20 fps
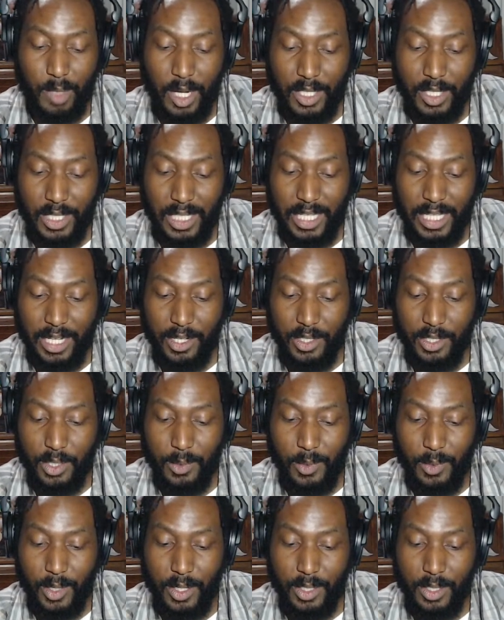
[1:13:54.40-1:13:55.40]
geared
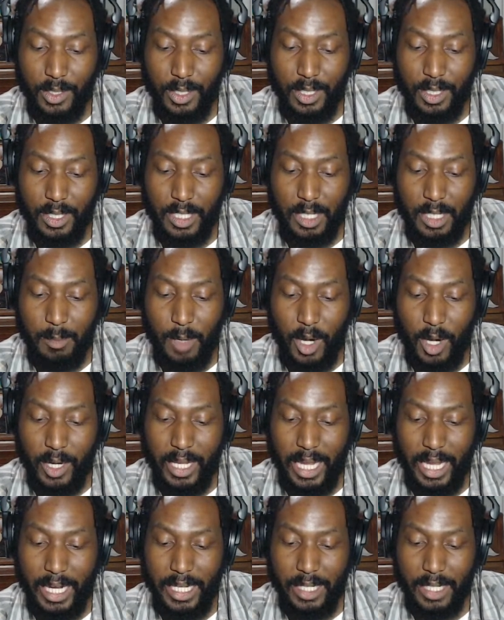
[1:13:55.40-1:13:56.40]
toward
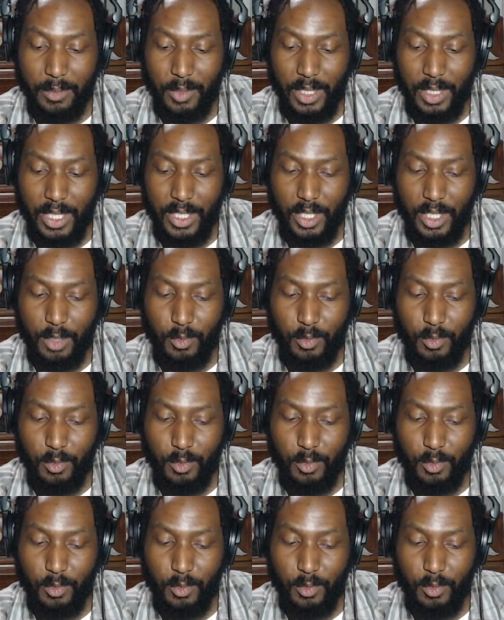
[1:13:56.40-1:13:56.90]
demarcating religion